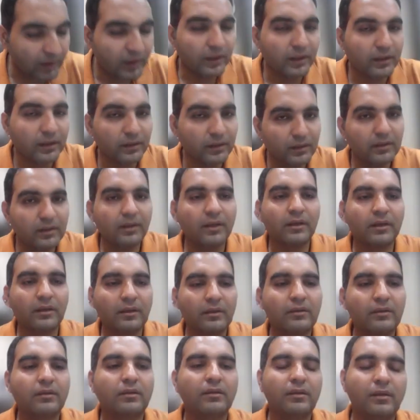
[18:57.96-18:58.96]
Correct,
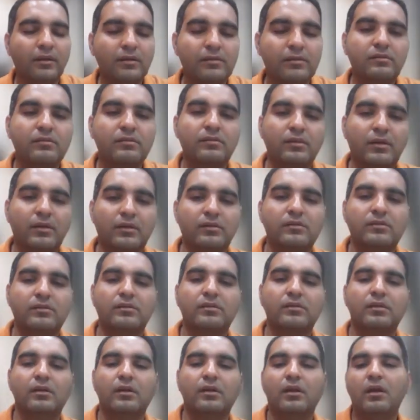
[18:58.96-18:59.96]
correct. Yes,
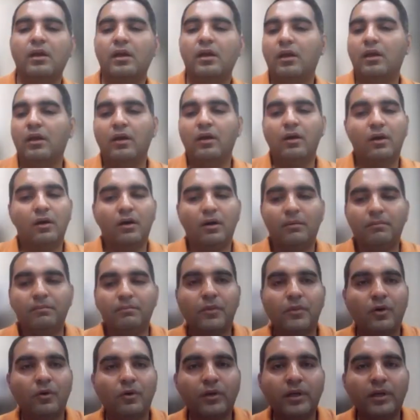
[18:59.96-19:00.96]
yes.
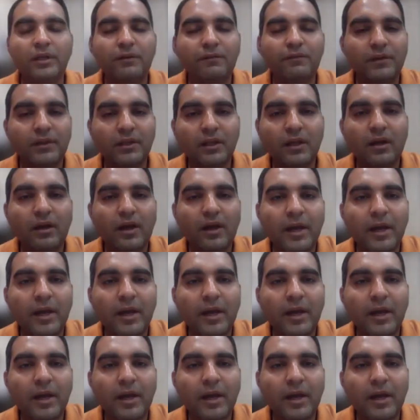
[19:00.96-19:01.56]
Okay, Nivita,